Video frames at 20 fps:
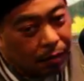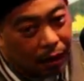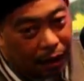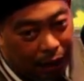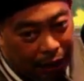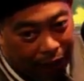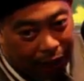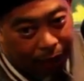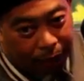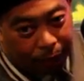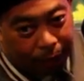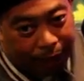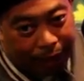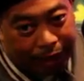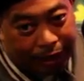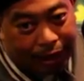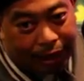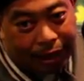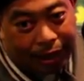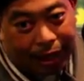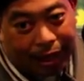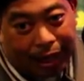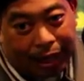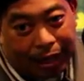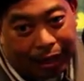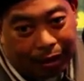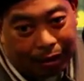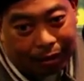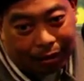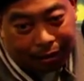yeah, we did a
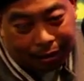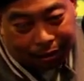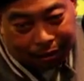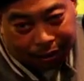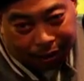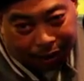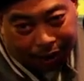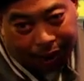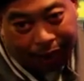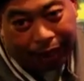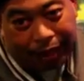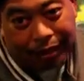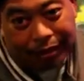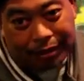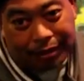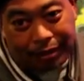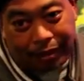lot of stuff.